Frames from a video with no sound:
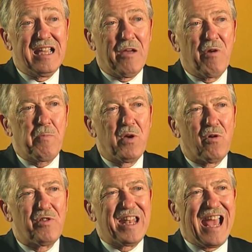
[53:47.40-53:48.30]
and we
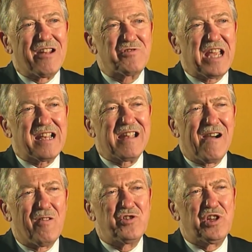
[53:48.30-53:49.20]
build a
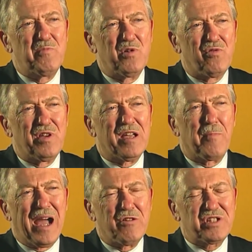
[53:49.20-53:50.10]
nanotechnology building,
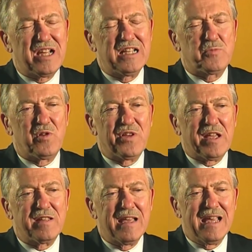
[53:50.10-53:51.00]
a bioscience
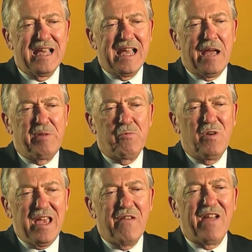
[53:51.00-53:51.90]
building. And, I mean,
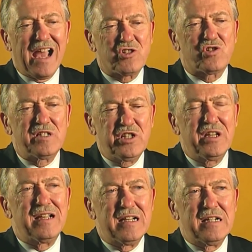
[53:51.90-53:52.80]
we have
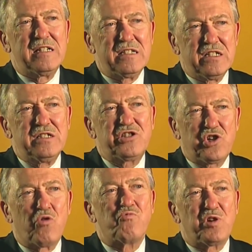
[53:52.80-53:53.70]
actually uh,
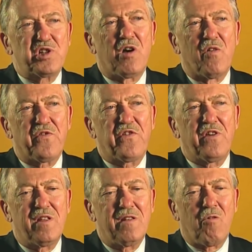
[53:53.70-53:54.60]
shown results,
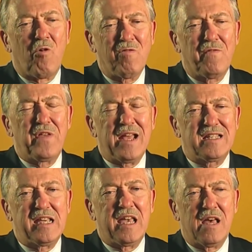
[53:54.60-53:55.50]
and all of
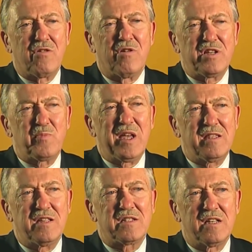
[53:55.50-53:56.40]
that together has
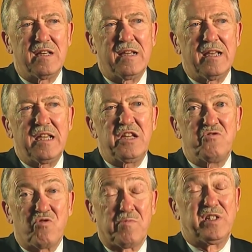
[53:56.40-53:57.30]
made this
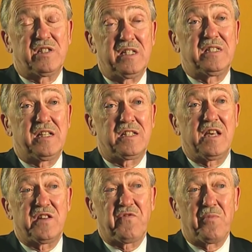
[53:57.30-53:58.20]
enormously
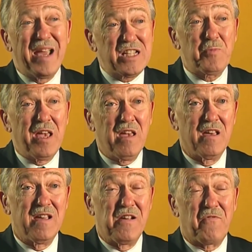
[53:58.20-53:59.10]
successful. Makes me,
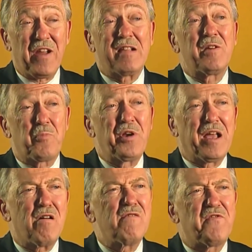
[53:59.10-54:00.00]
frankly,
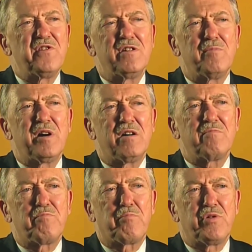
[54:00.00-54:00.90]
pretty confident
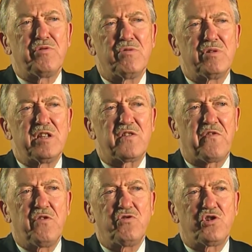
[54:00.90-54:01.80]
about Purdue and its
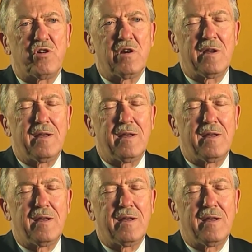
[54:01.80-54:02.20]
future.